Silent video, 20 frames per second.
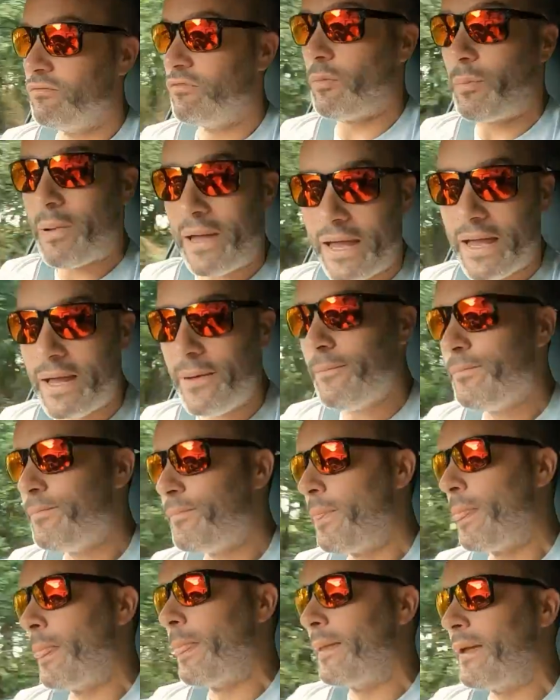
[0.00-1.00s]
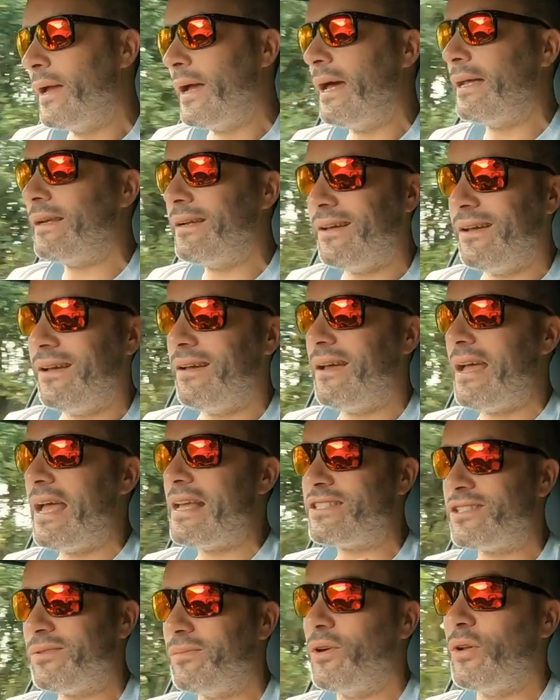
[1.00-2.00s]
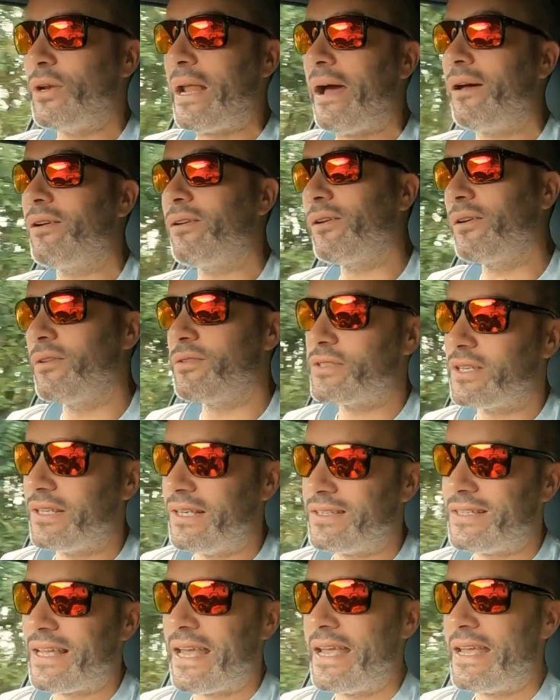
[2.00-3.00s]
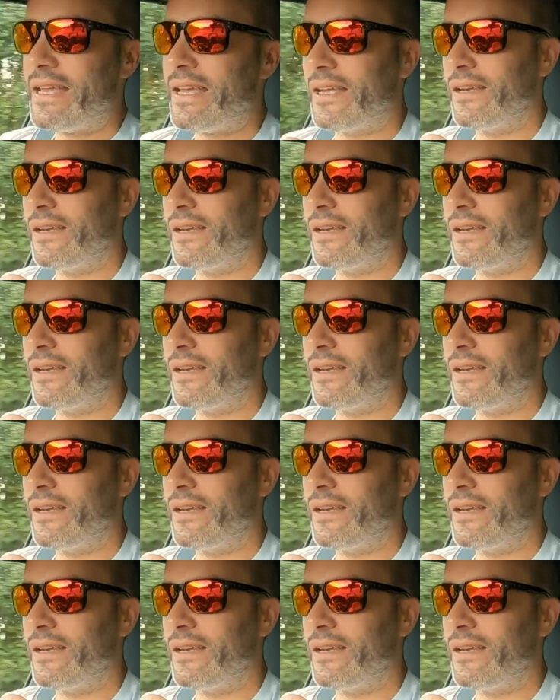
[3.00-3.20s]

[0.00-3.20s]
repair, and an estimate on how long it was going to take,